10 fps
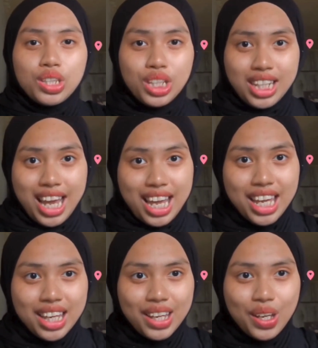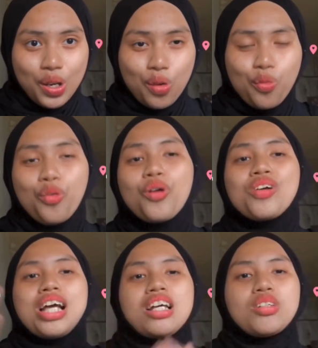Today, we
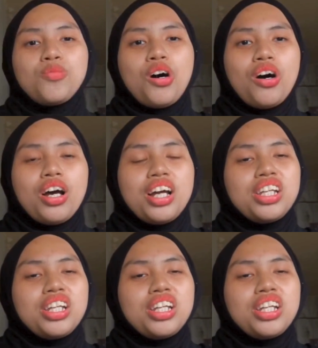will explore